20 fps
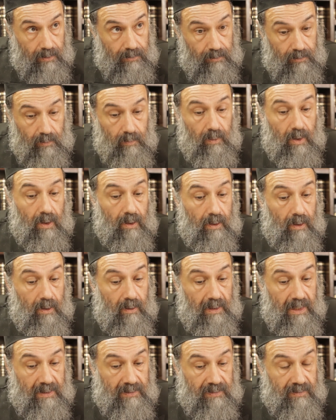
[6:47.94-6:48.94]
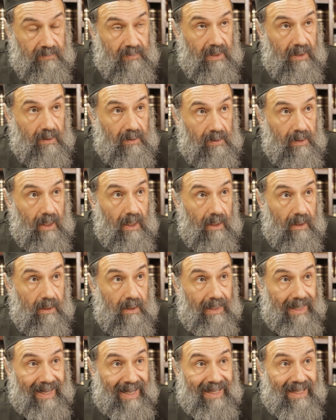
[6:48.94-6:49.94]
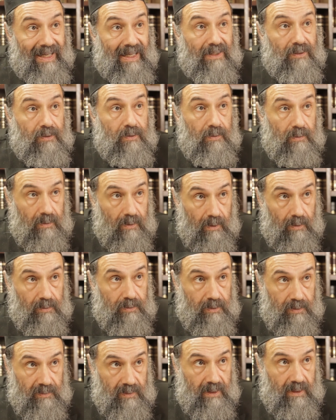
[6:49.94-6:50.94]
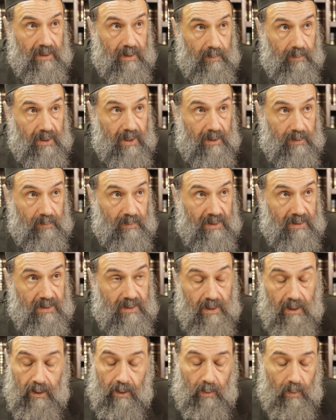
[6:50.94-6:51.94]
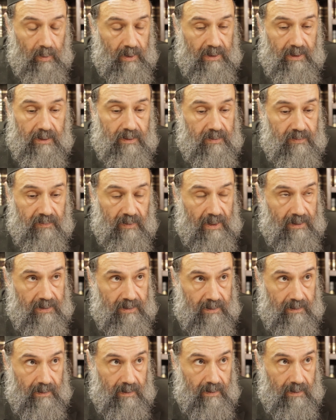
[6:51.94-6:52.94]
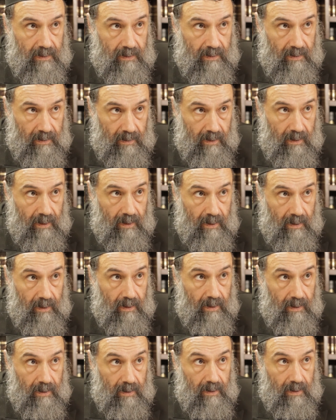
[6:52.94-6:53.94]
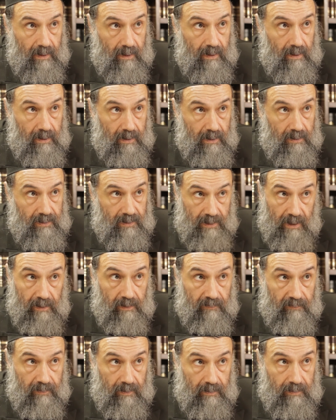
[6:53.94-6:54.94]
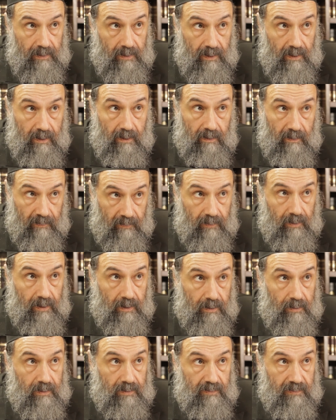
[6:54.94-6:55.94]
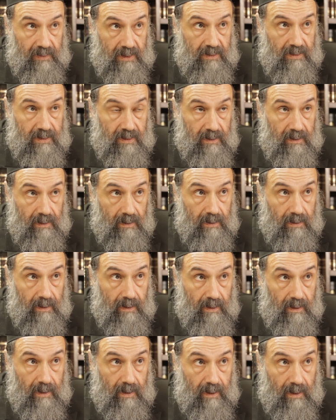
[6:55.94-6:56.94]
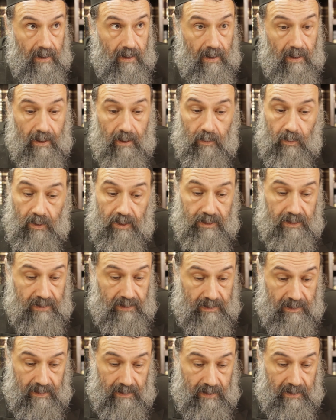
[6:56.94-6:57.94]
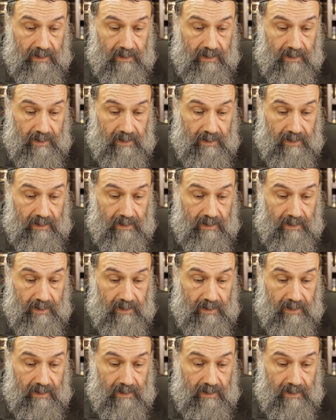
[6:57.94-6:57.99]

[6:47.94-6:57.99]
tomorrow at 3 o'clock, I had to go to their apartments. We didn't trust a telephone for a good reason. It was